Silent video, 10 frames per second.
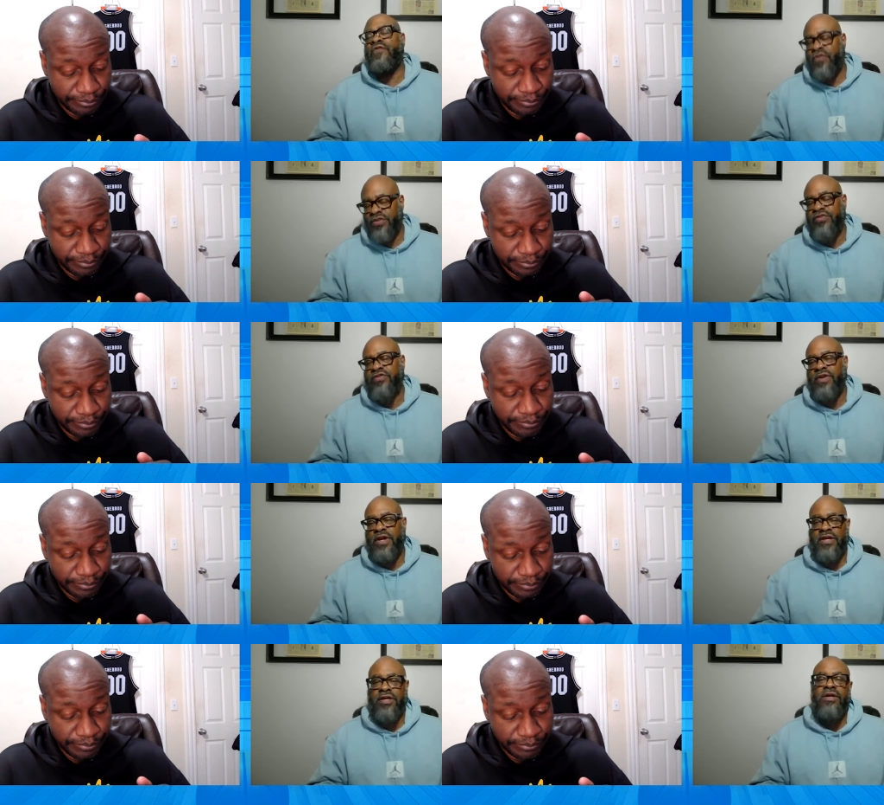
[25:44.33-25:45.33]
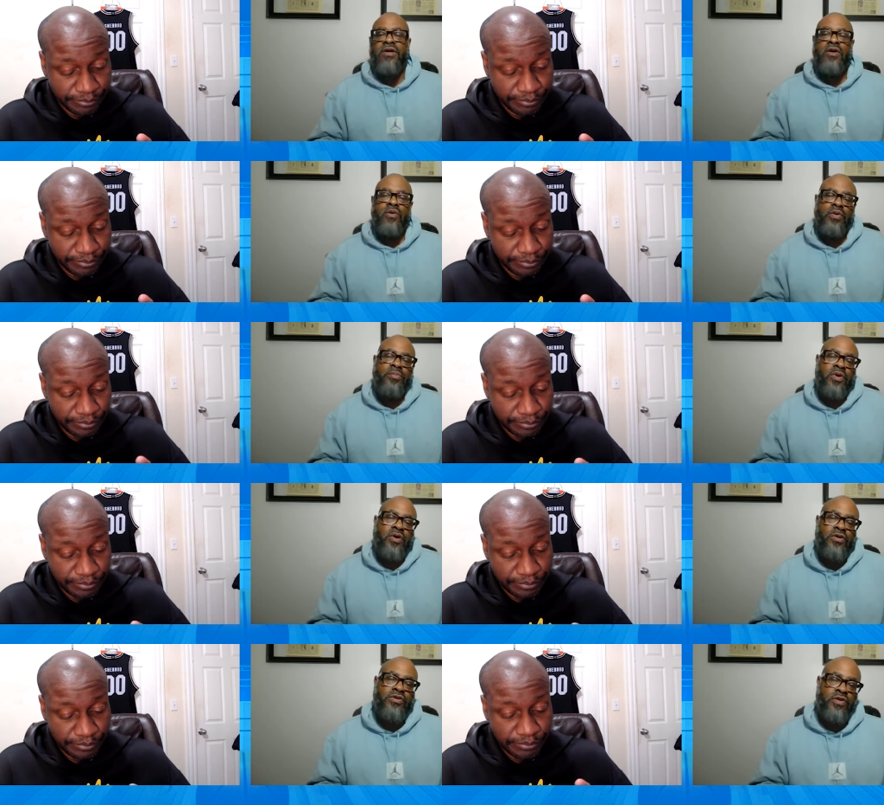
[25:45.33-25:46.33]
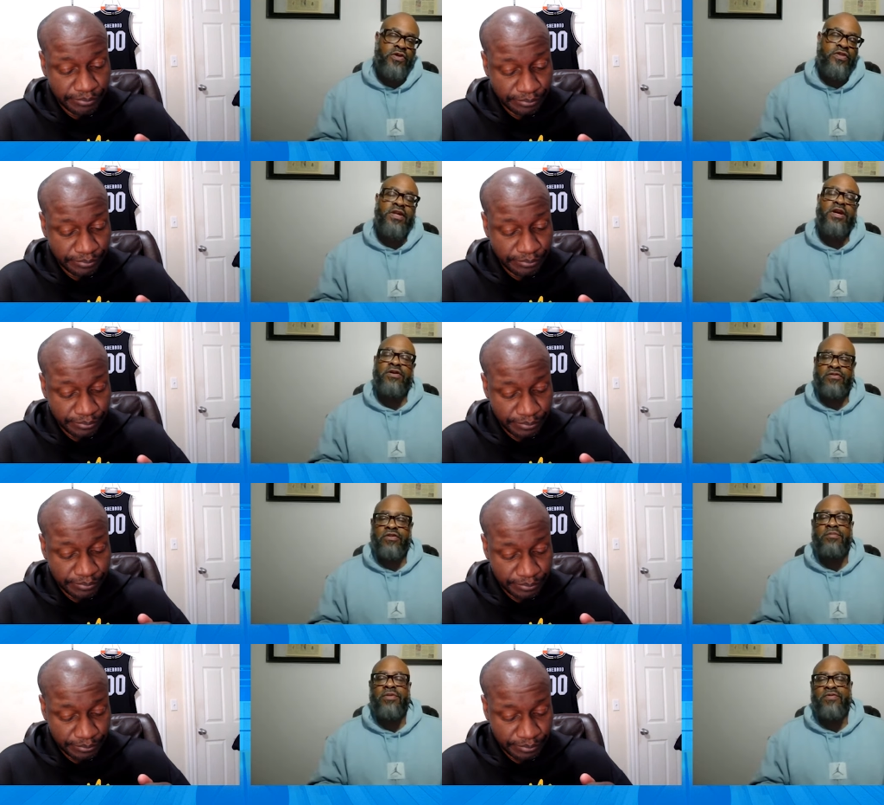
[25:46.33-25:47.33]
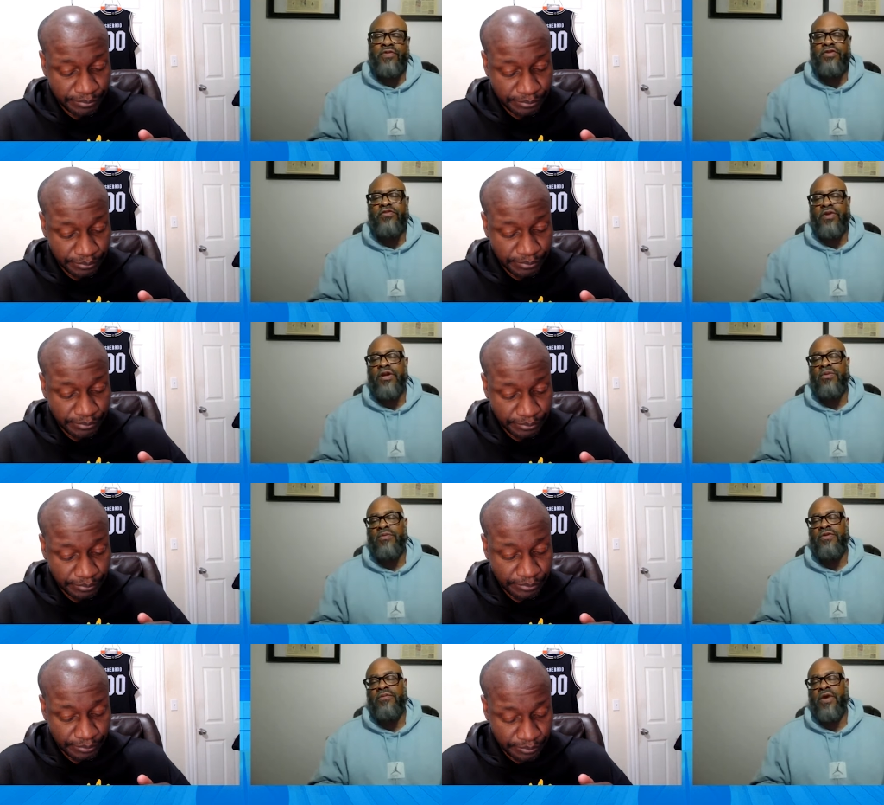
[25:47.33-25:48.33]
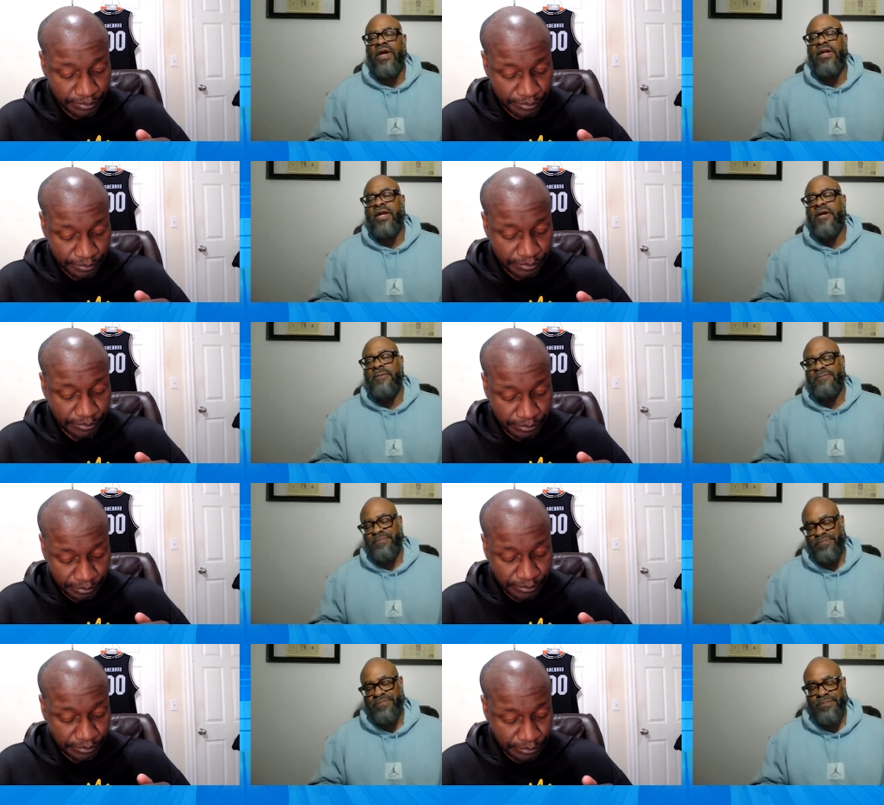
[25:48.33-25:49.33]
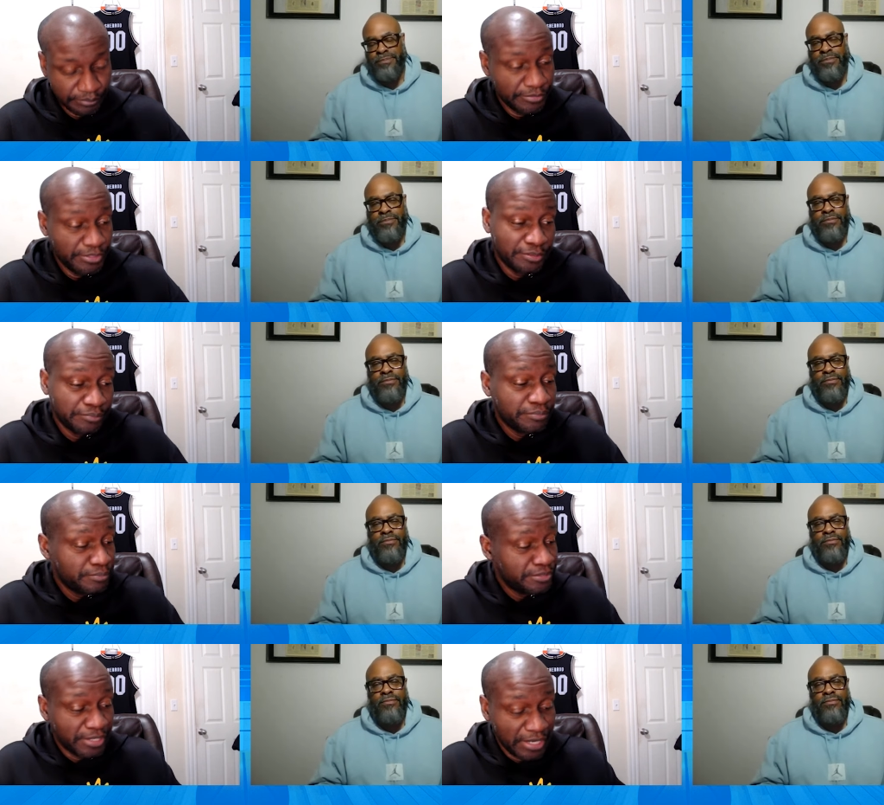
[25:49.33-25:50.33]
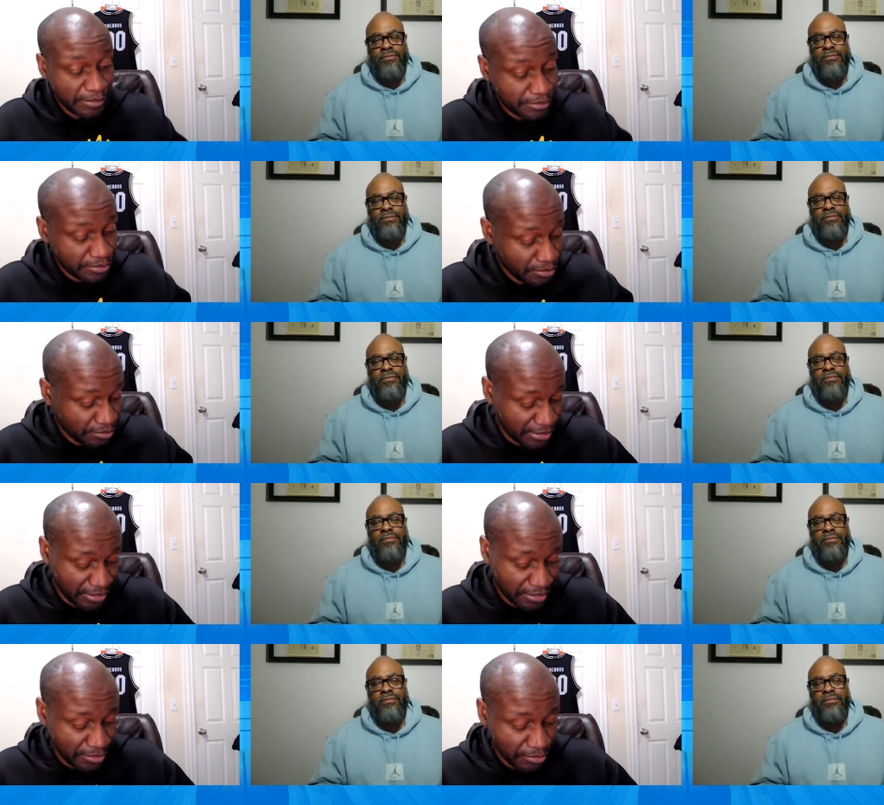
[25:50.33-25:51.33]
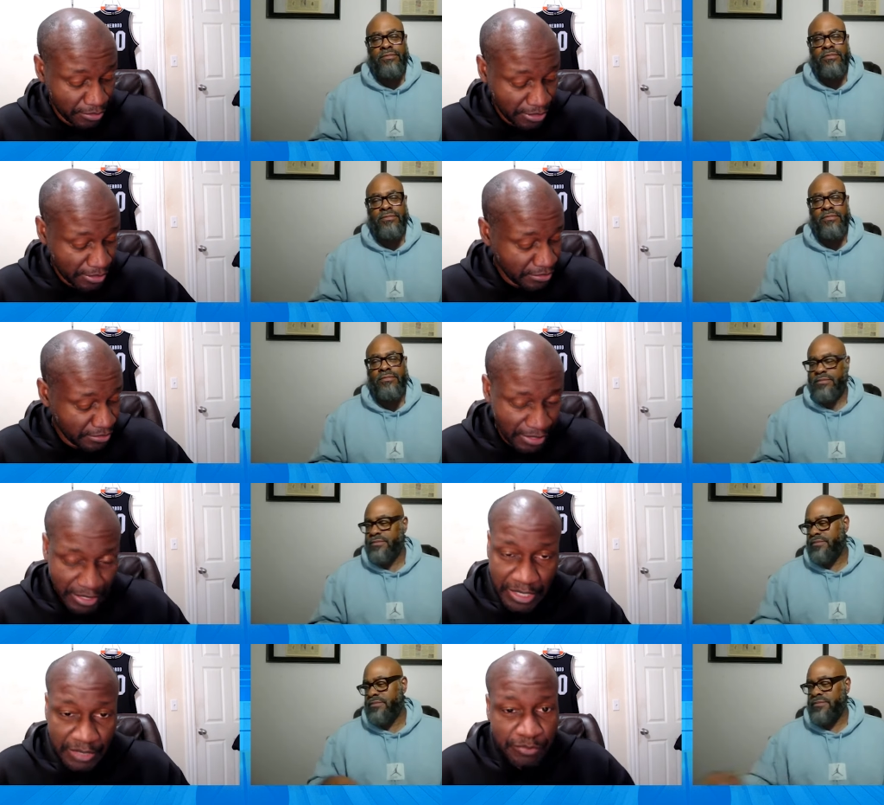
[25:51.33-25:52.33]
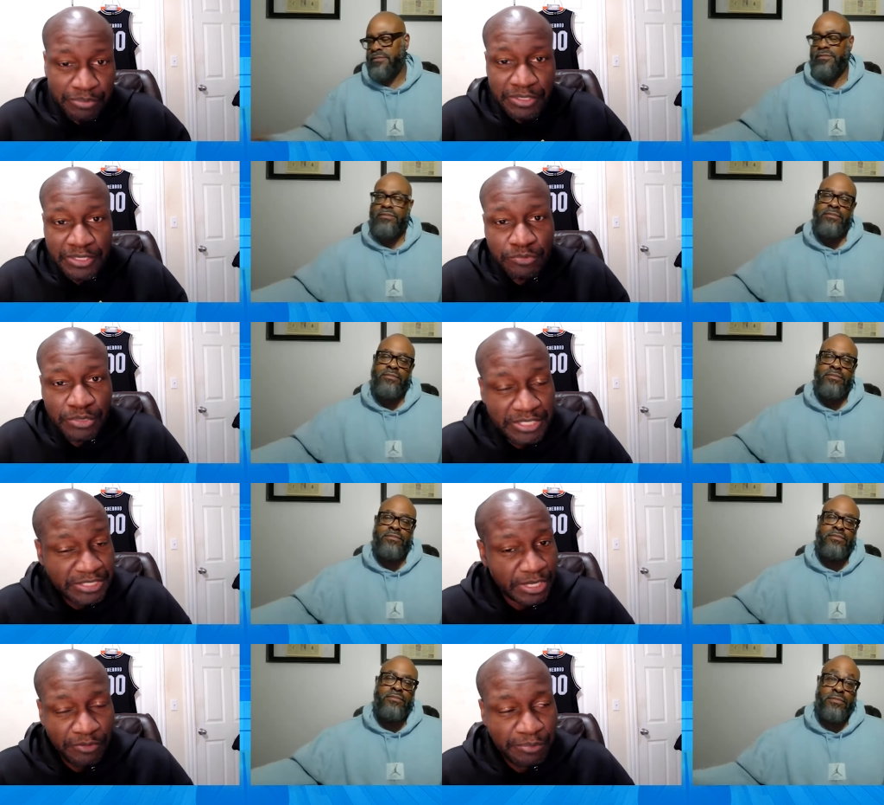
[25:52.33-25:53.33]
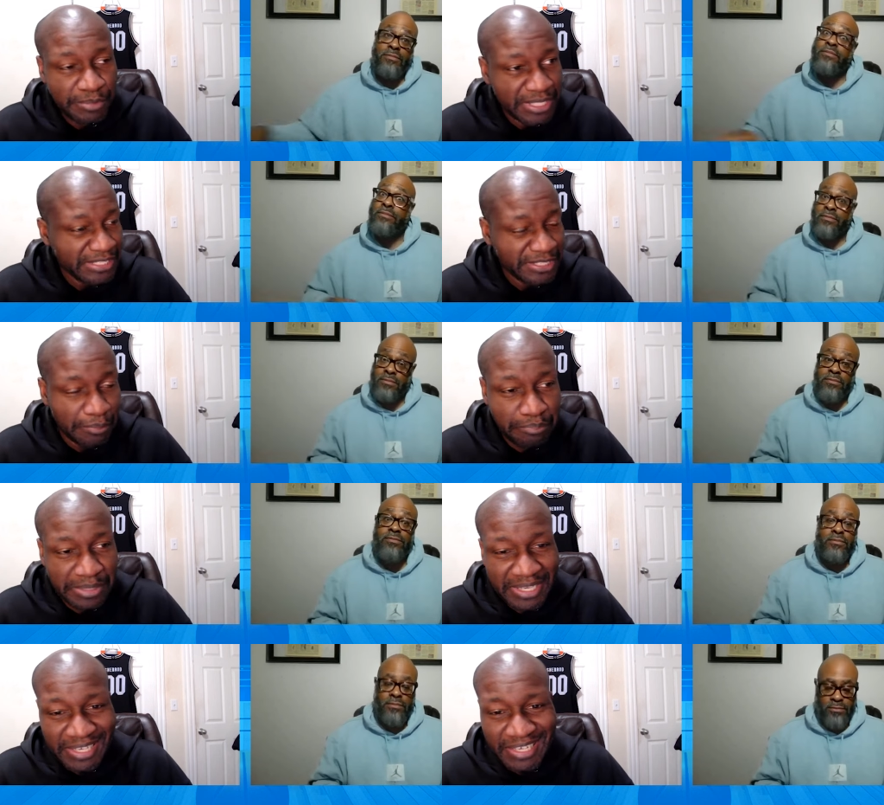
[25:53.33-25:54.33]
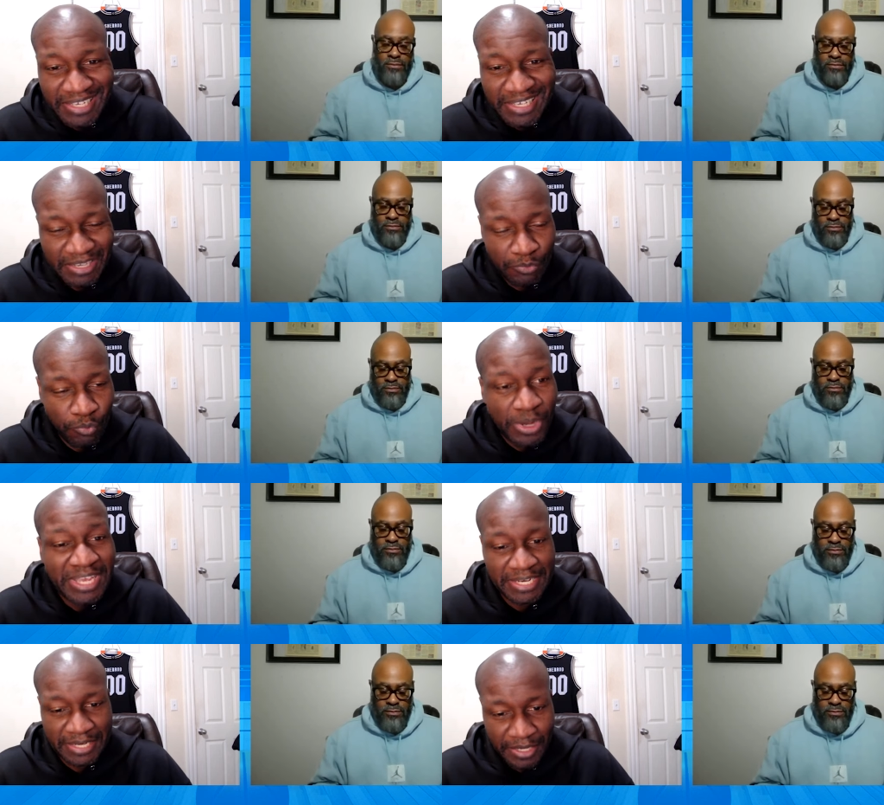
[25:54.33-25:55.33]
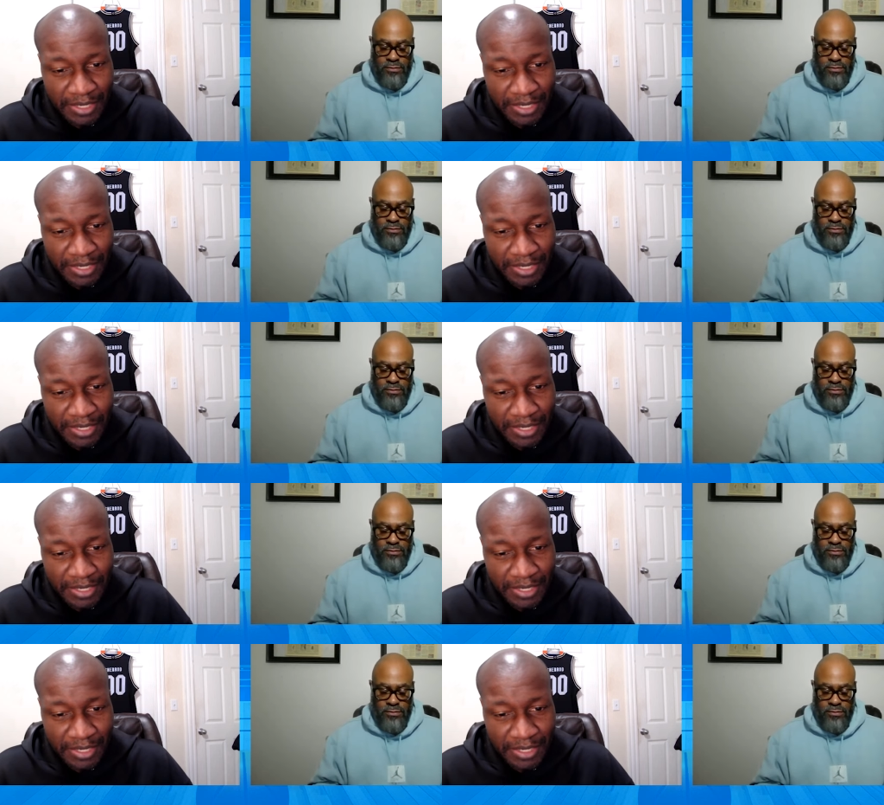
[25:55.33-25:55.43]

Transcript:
Speaker 1: frustrated with Paul George, and they're extremely frustrated with him right now.
Speaker 2: Yeah, yeah, absolutely. And you know, he's a heck of a player when he's healthy, but that's a big win